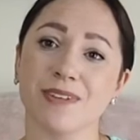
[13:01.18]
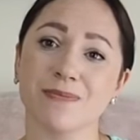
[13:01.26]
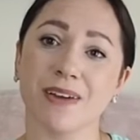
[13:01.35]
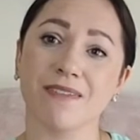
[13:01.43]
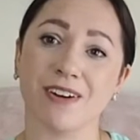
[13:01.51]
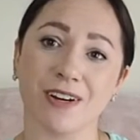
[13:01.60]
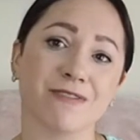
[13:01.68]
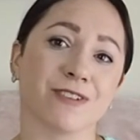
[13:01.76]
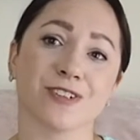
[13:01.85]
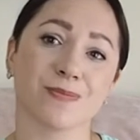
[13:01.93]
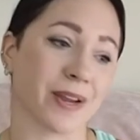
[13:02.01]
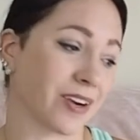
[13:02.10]
as my very
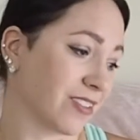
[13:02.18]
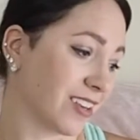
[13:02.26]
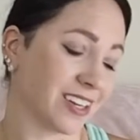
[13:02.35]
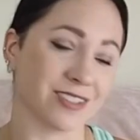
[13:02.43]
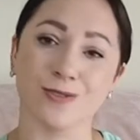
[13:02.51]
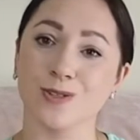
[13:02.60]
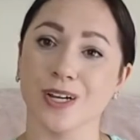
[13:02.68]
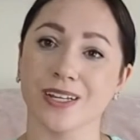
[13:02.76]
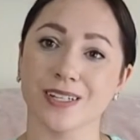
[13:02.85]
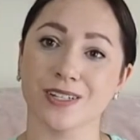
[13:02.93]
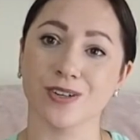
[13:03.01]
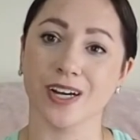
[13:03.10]
first pair that I told you guys
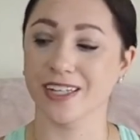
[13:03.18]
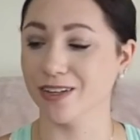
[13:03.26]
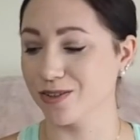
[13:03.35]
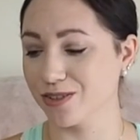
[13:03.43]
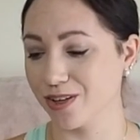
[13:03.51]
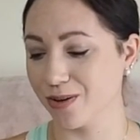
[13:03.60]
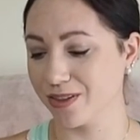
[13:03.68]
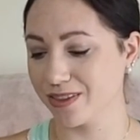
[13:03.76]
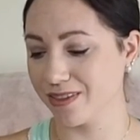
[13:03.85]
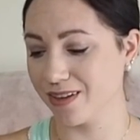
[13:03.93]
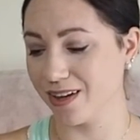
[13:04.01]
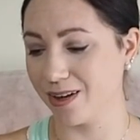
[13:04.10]
I tried years ago
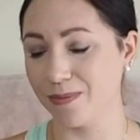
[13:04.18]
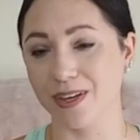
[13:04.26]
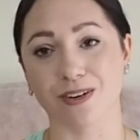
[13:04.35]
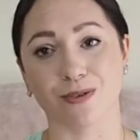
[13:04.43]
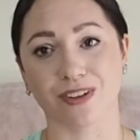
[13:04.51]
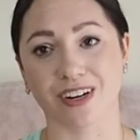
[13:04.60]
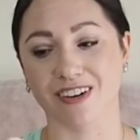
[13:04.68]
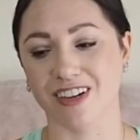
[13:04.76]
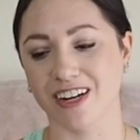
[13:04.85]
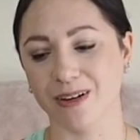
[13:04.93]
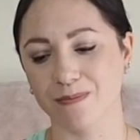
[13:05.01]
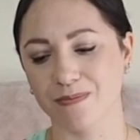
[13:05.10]
in North
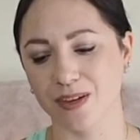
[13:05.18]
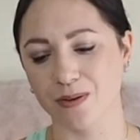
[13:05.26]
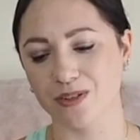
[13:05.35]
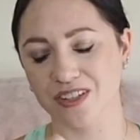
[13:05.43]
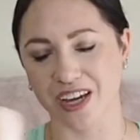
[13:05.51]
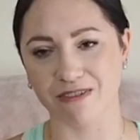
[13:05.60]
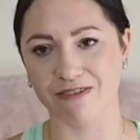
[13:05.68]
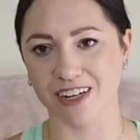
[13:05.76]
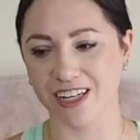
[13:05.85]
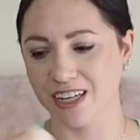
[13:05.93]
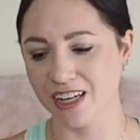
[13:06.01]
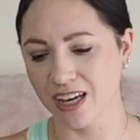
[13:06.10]
Carolina, which is kind of funny.